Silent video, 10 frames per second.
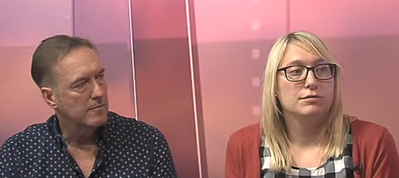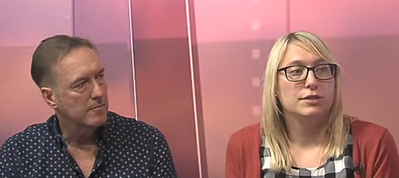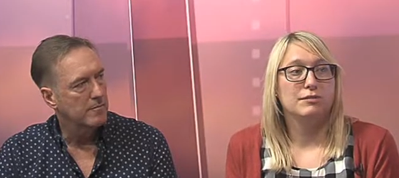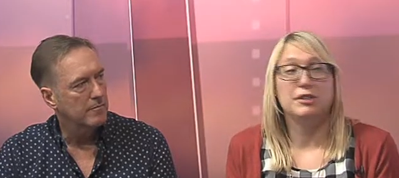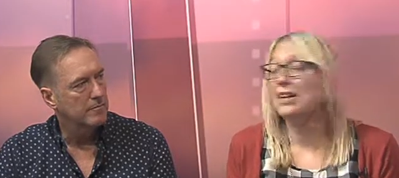
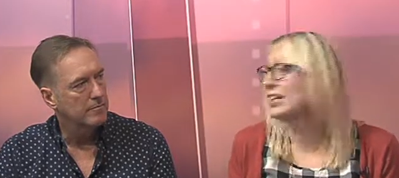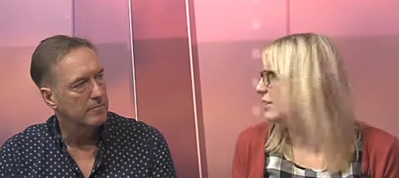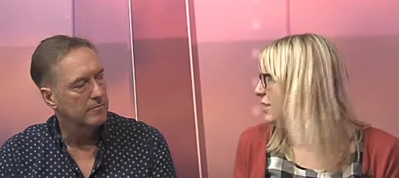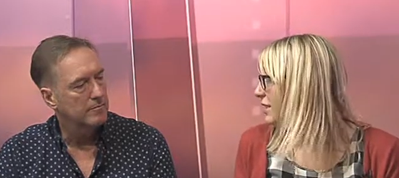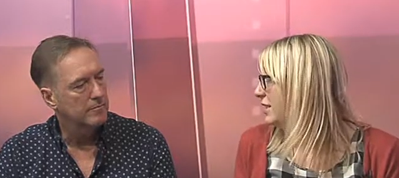Speaker 1: don't really
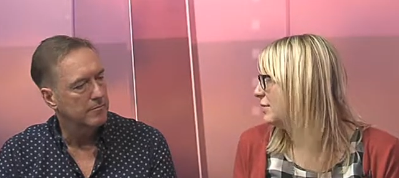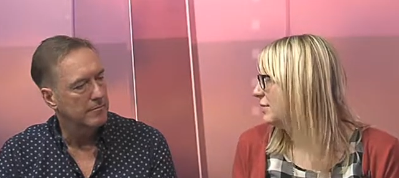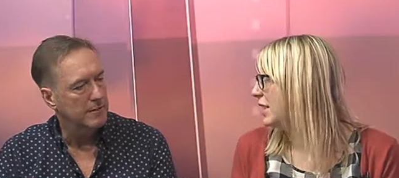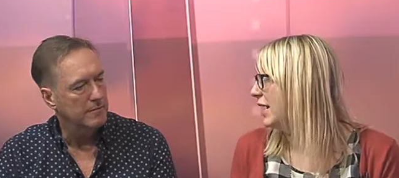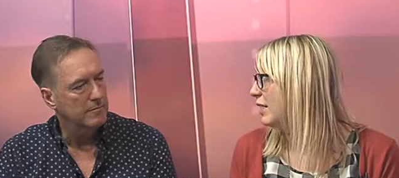recognise it.
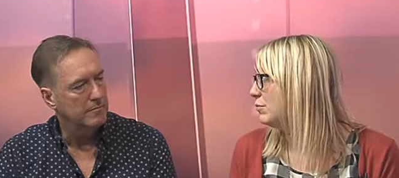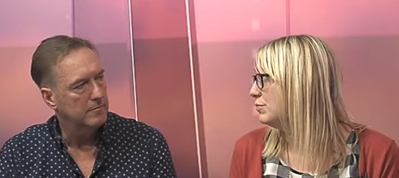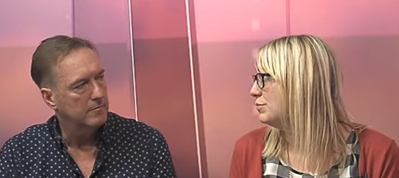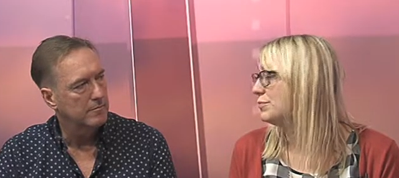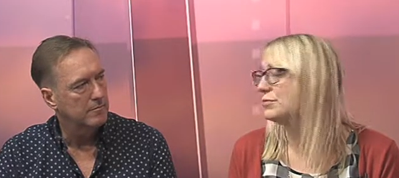No.
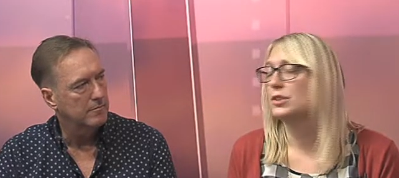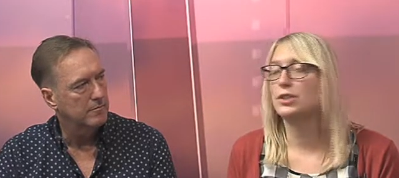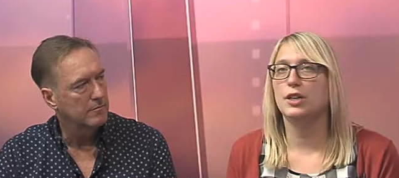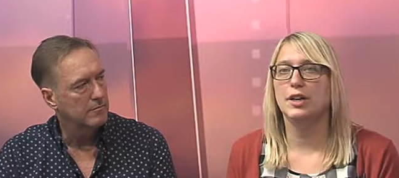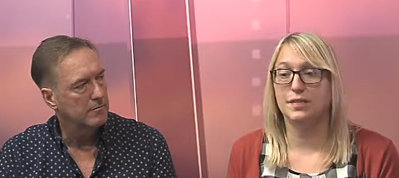Um,
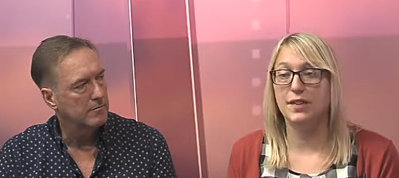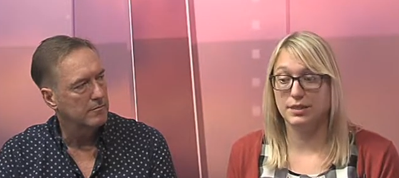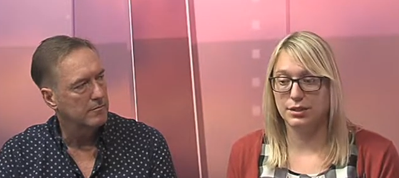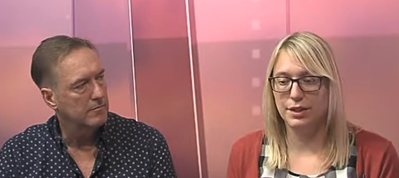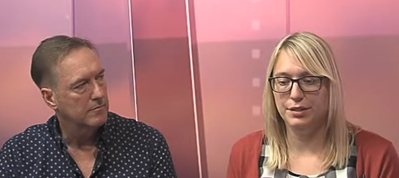so that's
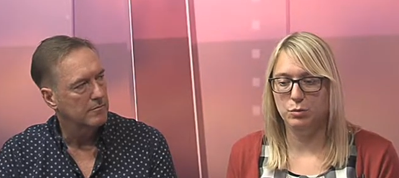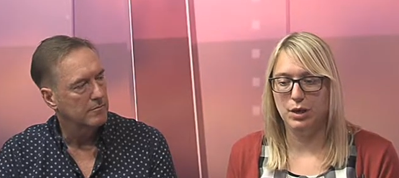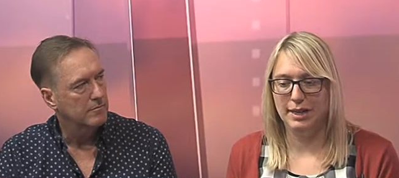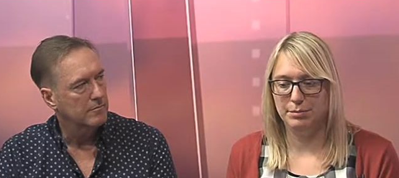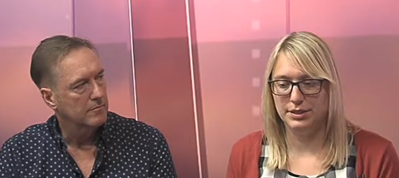kind of what
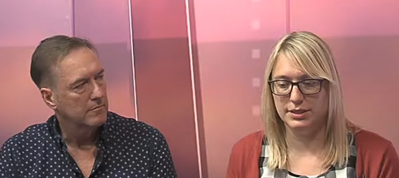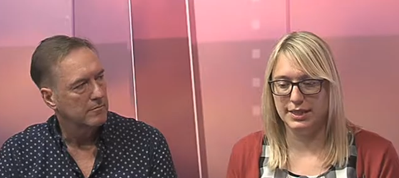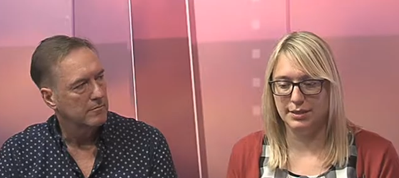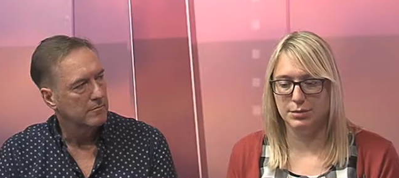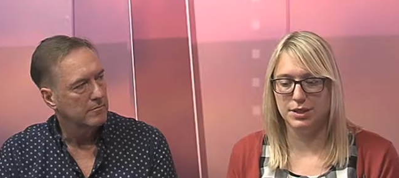happened.
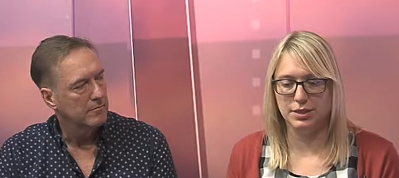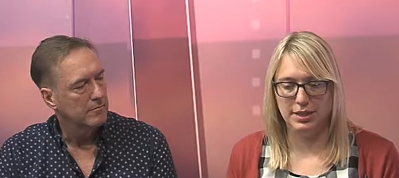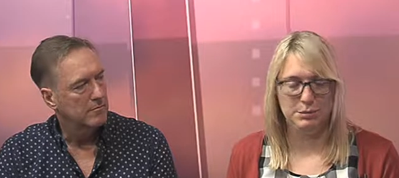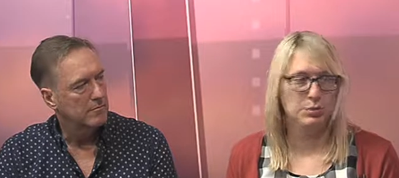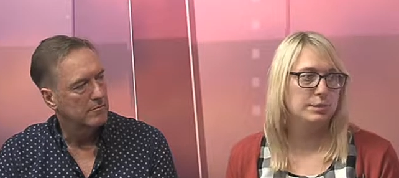Um, by the
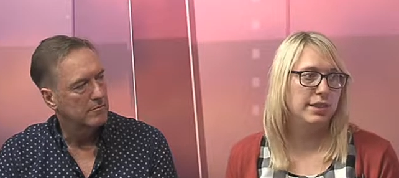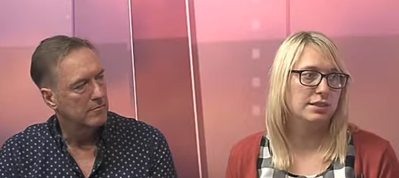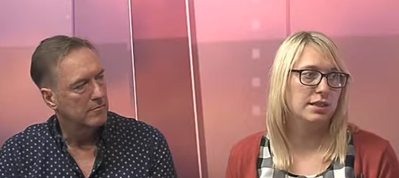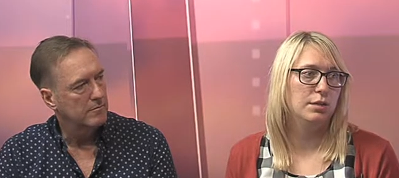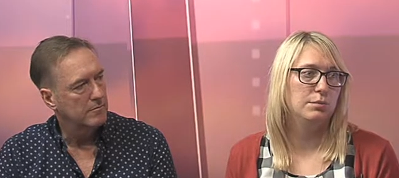time it was picked
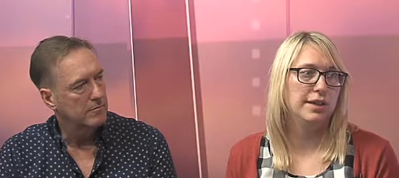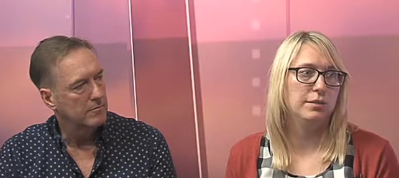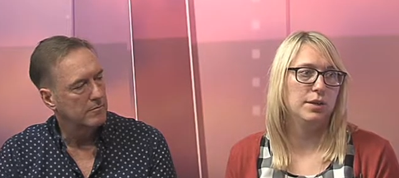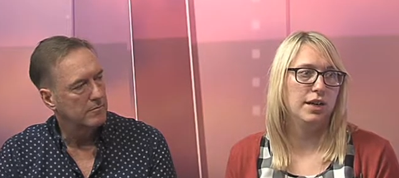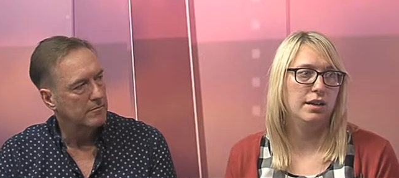up, it,
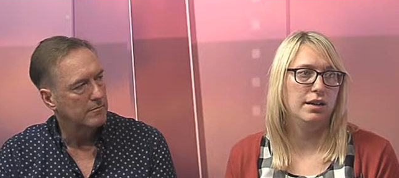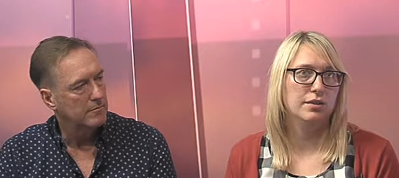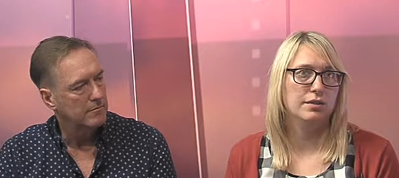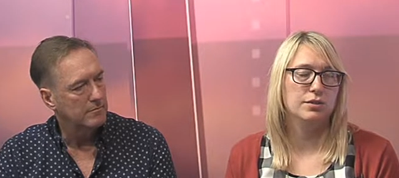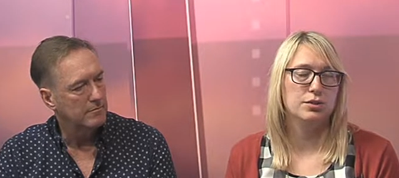uh,
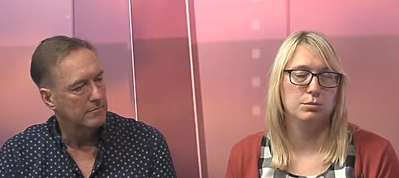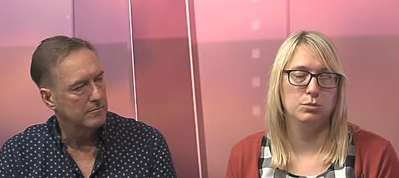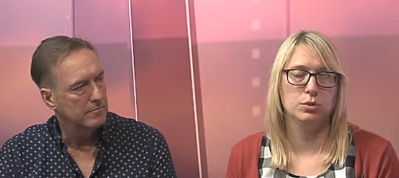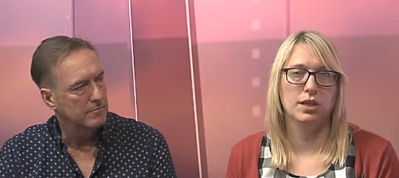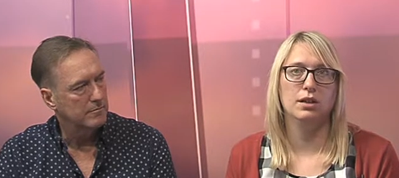the tumour was
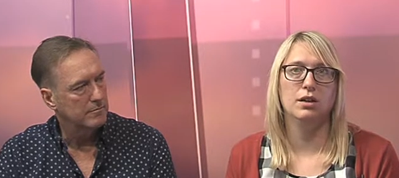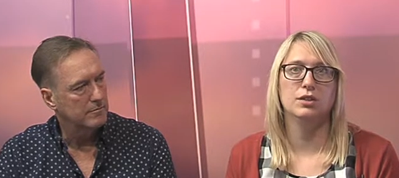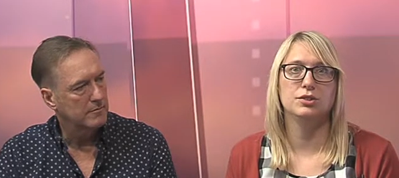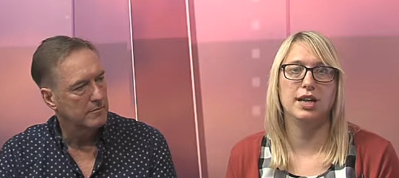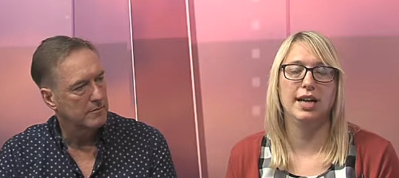quite
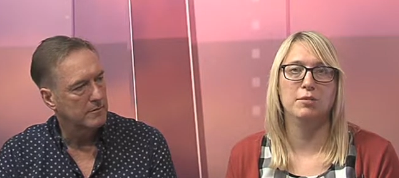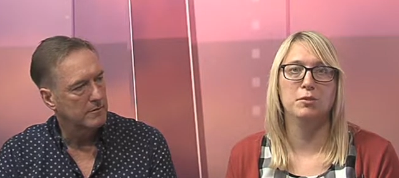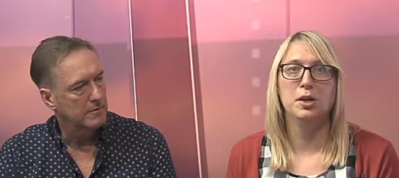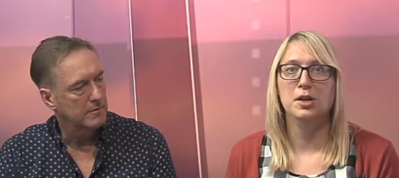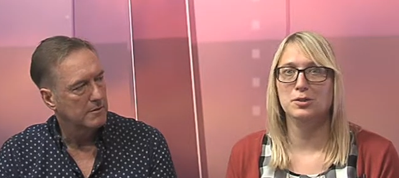large. Um,
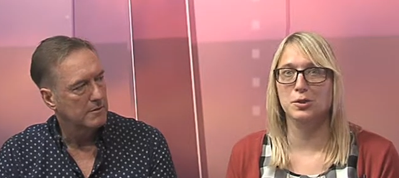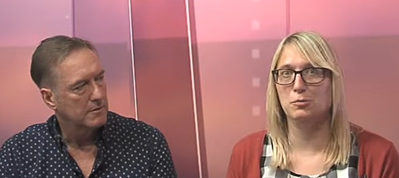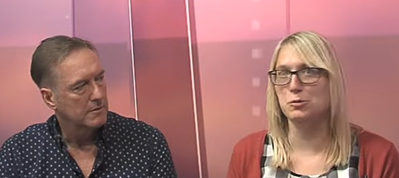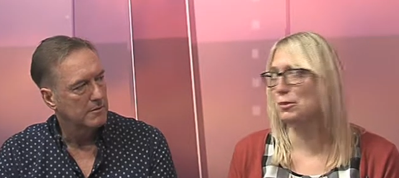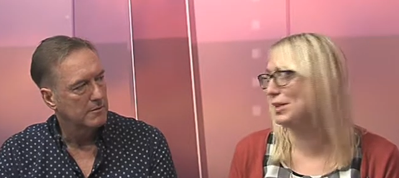Tom
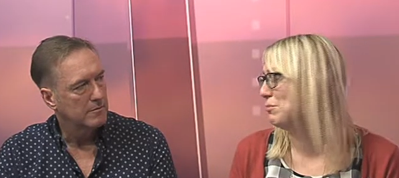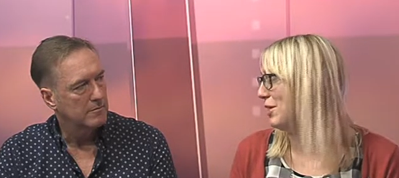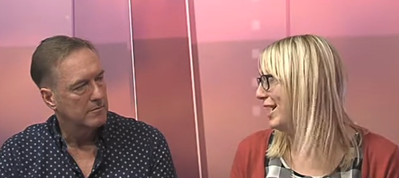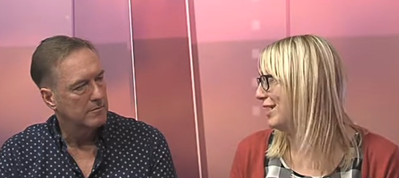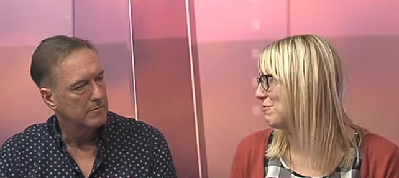was really
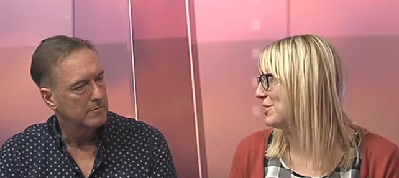brave,